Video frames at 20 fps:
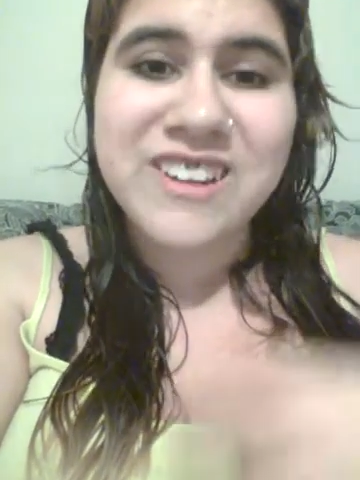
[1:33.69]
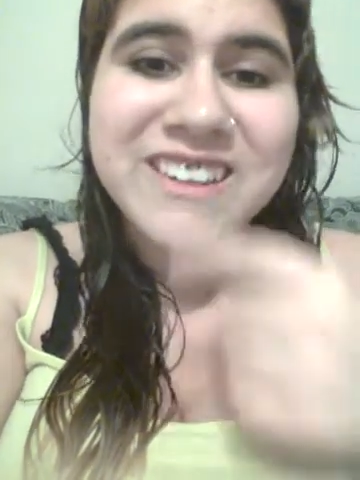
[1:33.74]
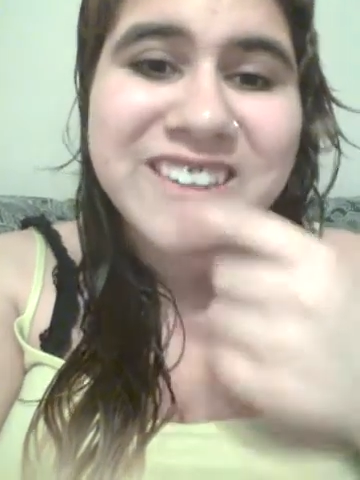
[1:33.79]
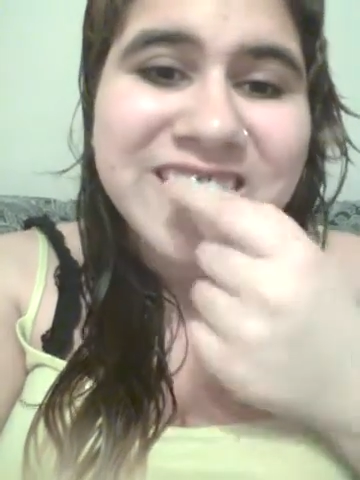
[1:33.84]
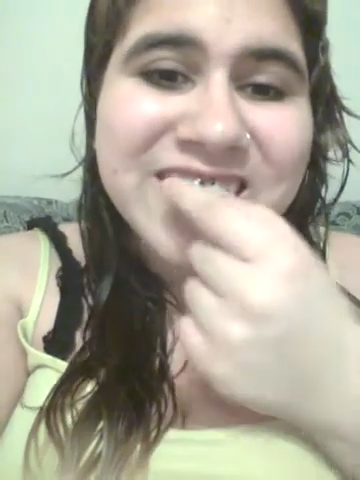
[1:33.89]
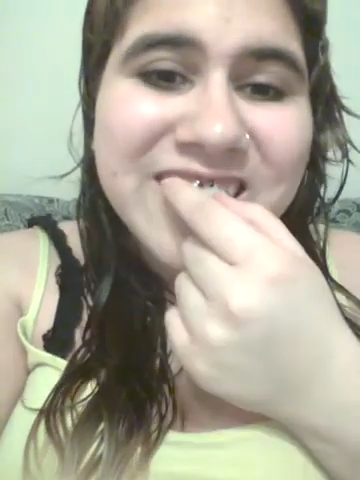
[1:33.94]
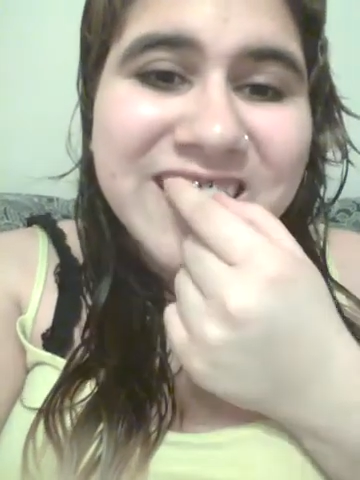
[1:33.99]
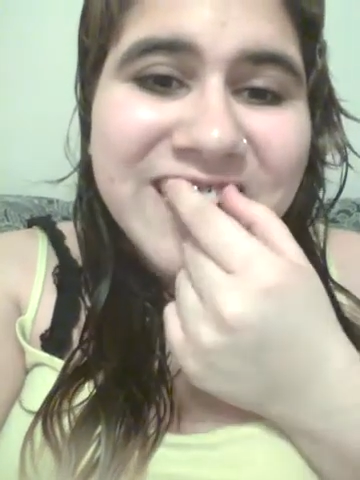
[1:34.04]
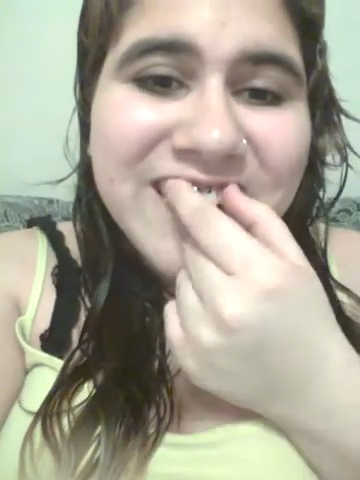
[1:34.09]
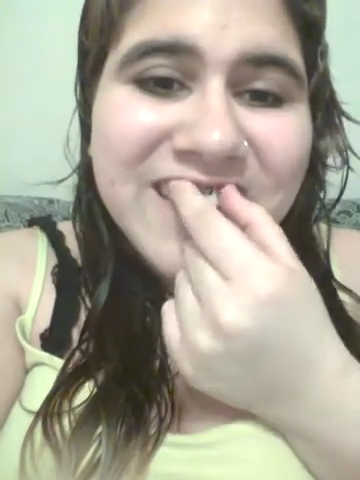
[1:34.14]

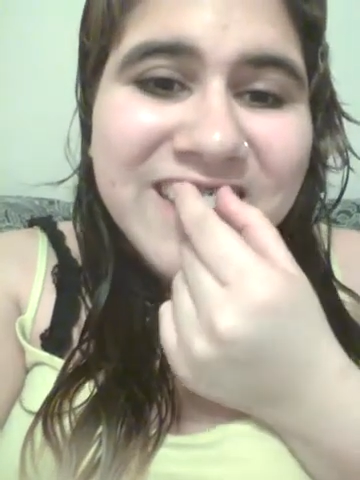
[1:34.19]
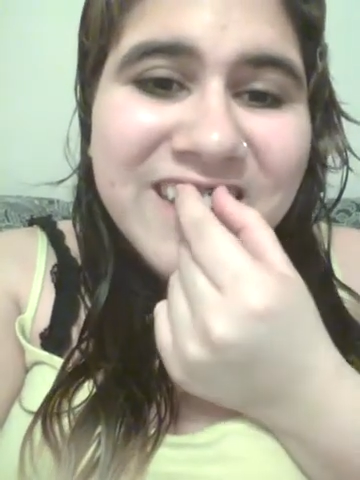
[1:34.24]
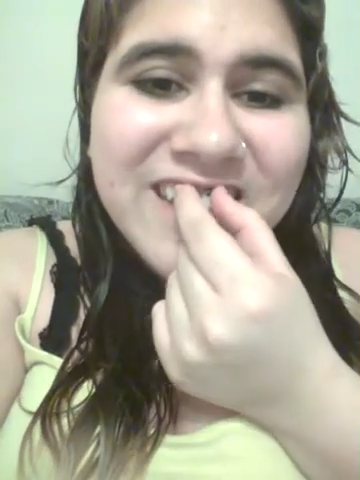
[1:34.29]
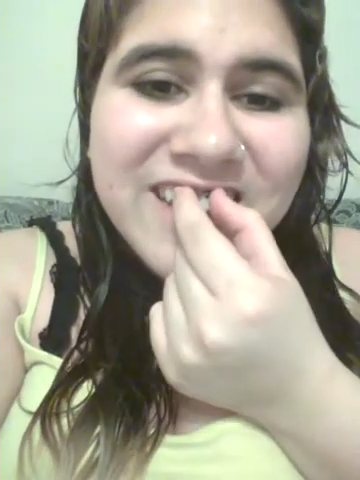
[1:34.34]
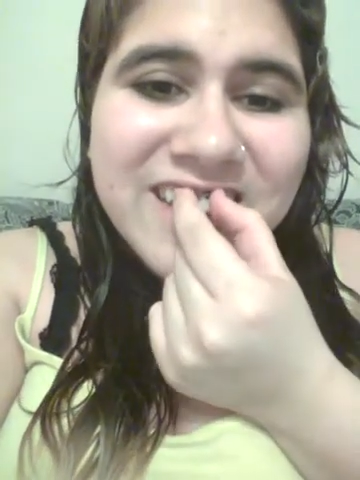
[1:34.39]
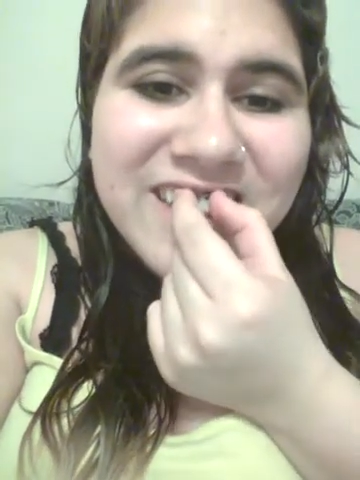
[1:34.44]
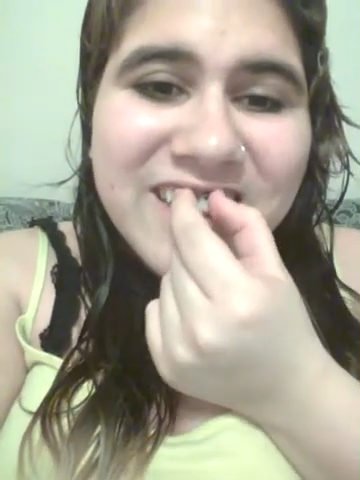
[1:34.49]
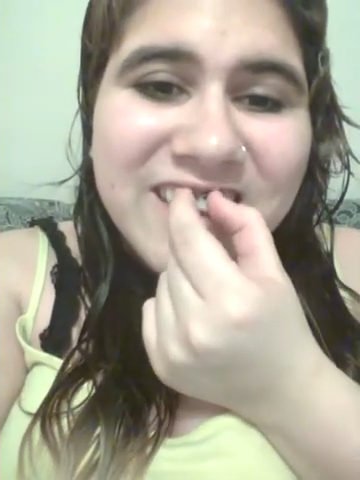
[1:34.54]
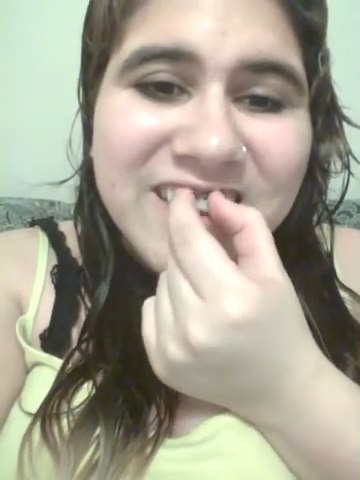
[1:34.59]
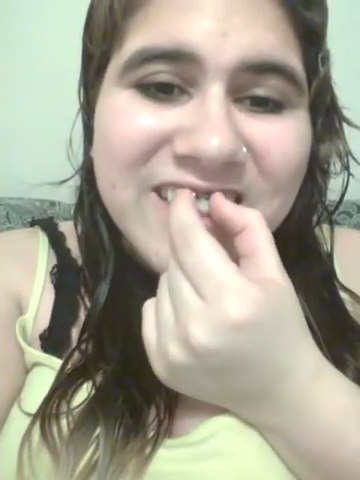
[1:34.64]
like
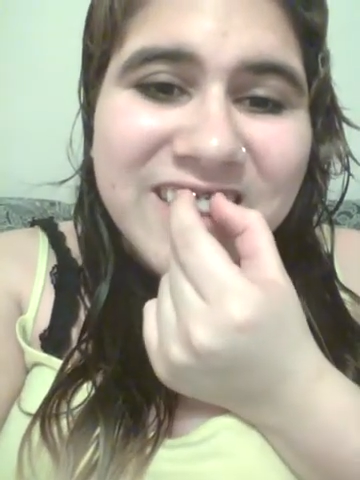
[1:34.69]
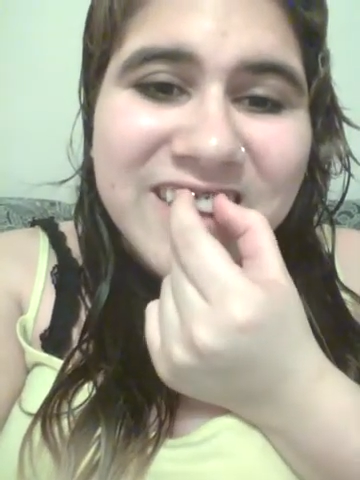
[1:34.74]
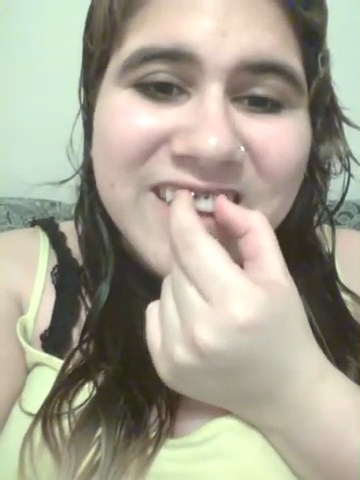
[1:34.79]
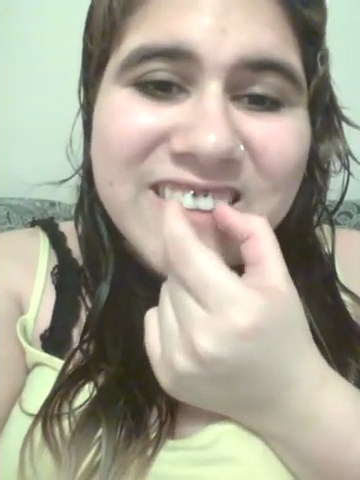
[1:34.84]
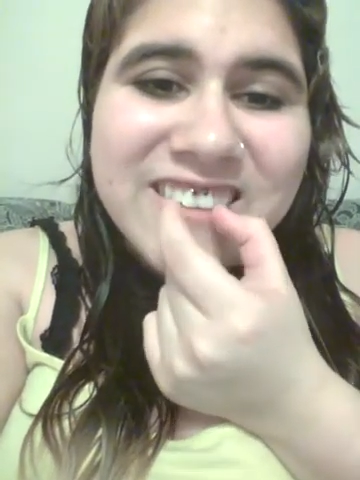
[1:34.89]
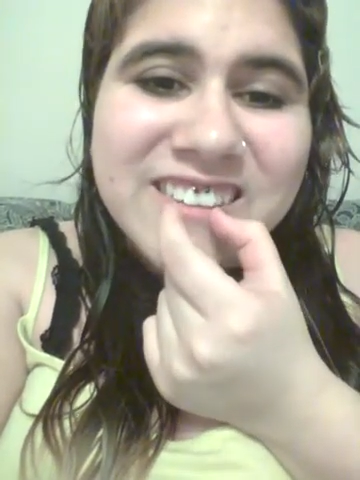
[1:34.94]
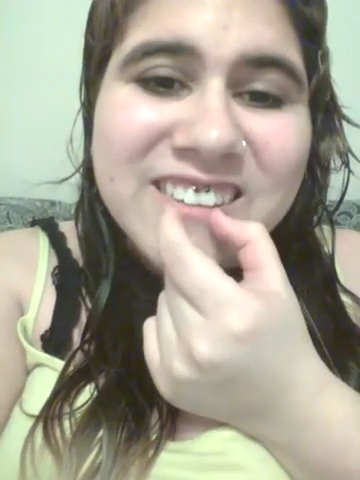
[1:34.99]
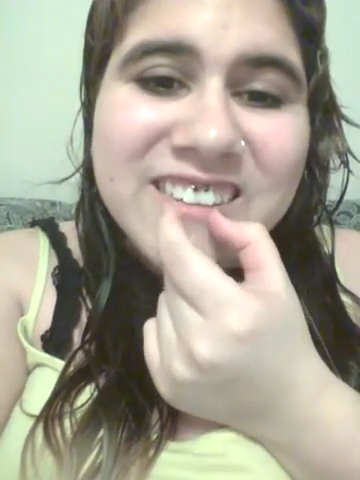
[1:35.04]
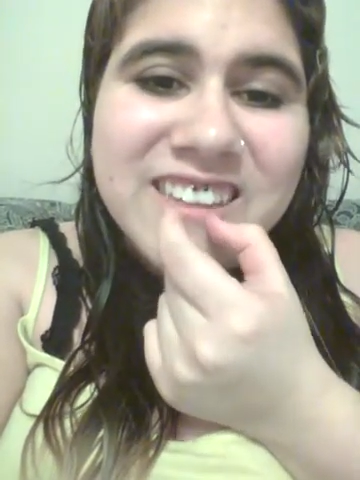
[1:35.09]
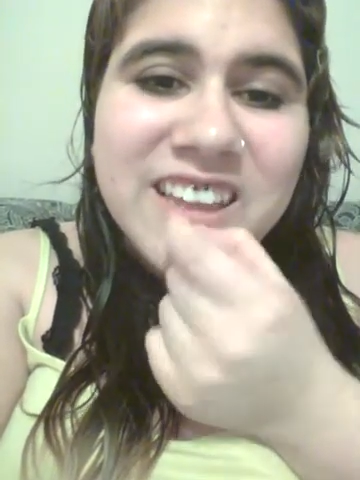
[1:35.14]
this, and then
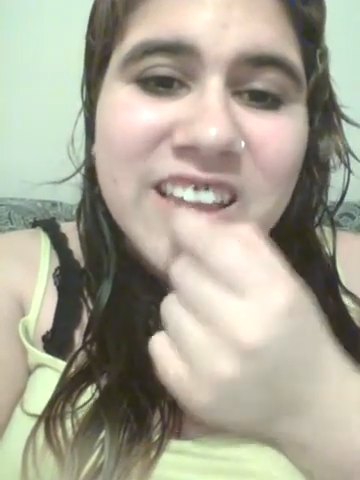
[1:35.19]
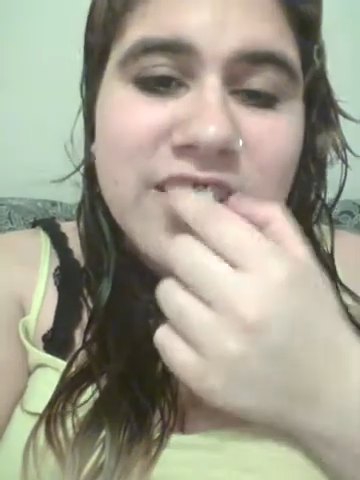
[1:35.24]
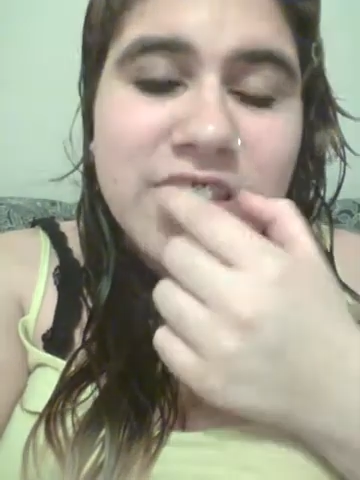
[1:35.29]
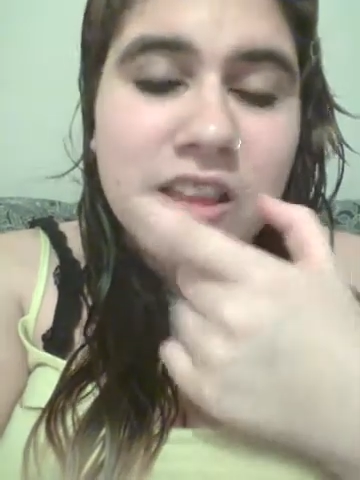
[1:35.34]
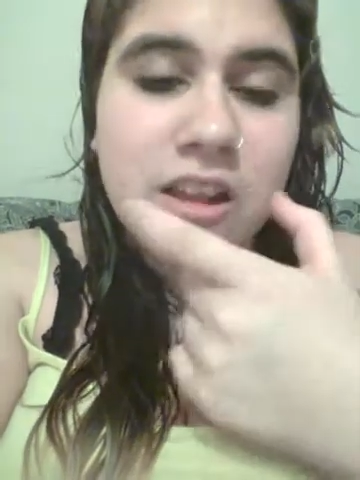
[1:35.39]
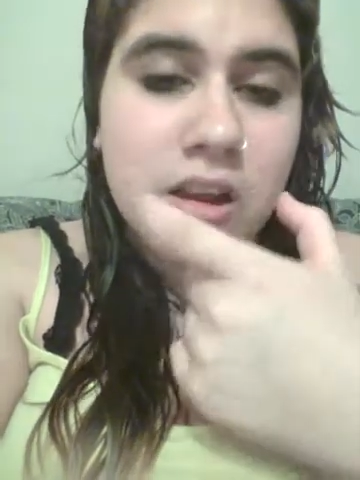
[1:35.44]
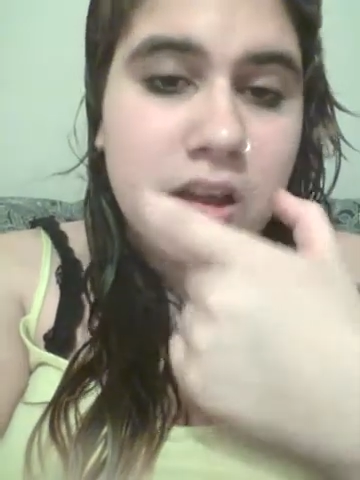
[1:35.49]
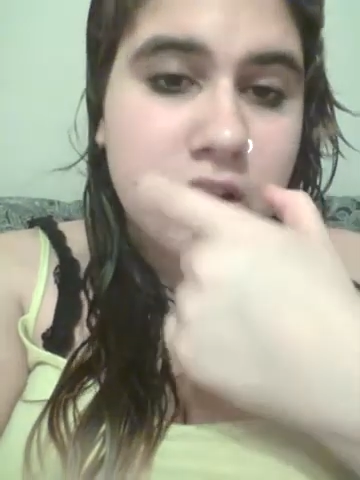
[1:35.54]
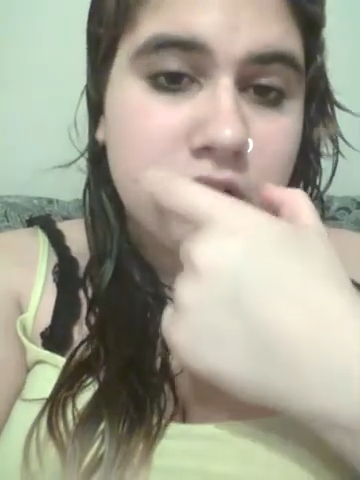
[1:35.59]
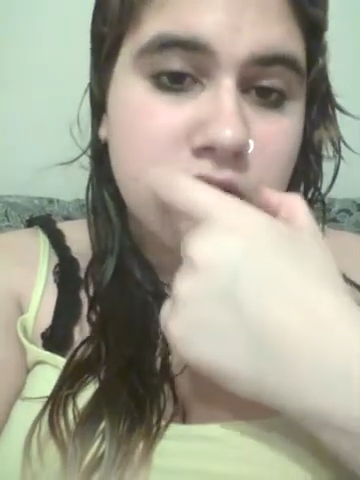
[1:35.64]
I stretched it
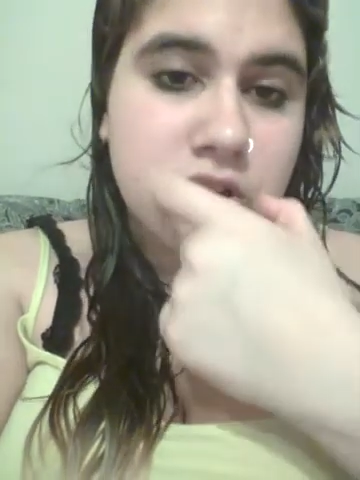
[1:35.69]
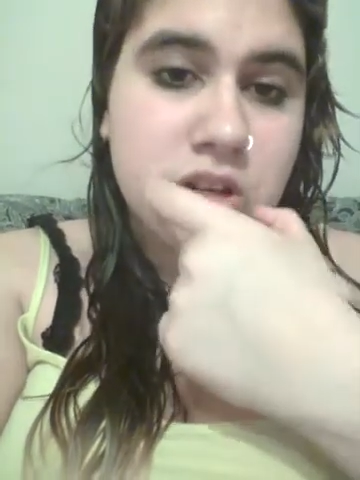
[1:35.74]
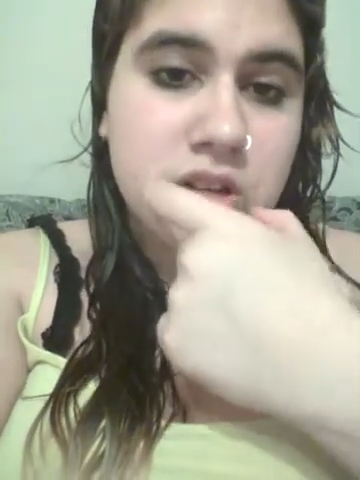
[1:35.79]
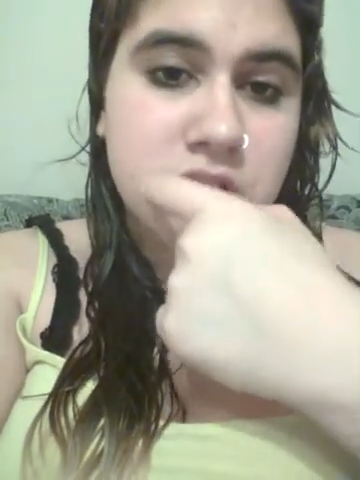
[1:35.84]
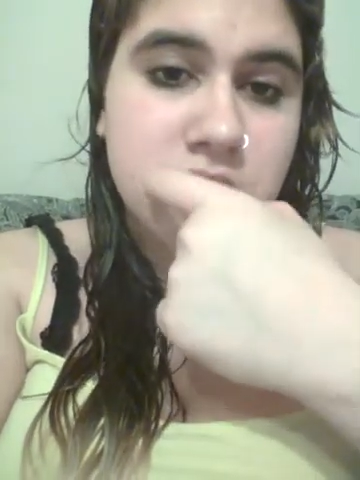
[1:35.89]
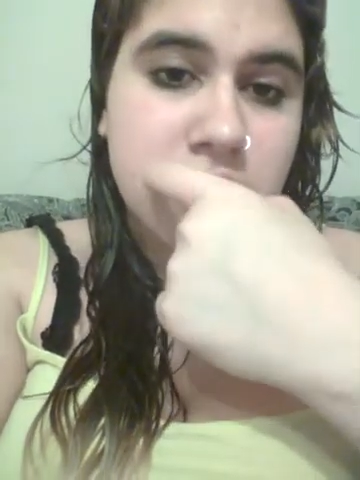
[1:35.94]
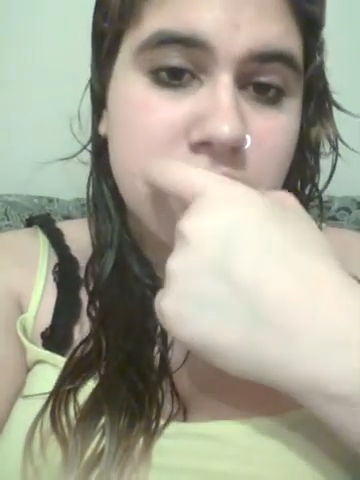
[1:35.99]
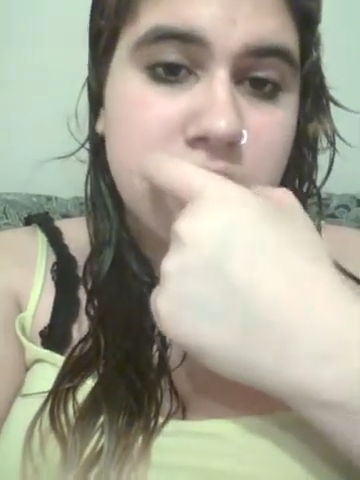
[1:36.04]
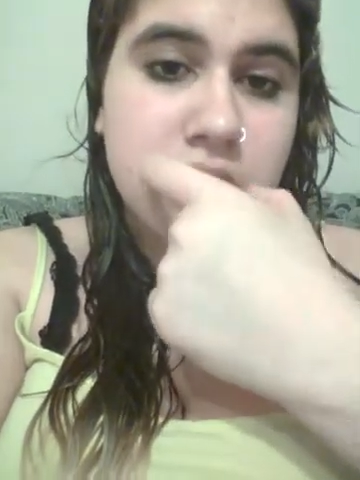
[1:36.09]
out so